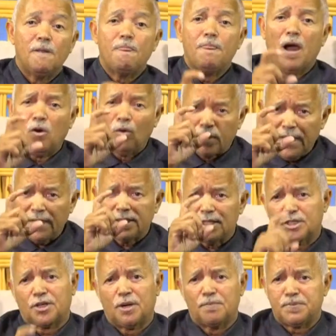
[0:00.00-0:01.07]
Now read
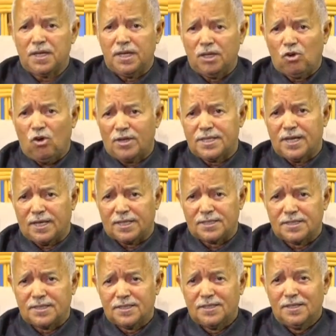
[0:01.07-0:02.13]
the scripture in context.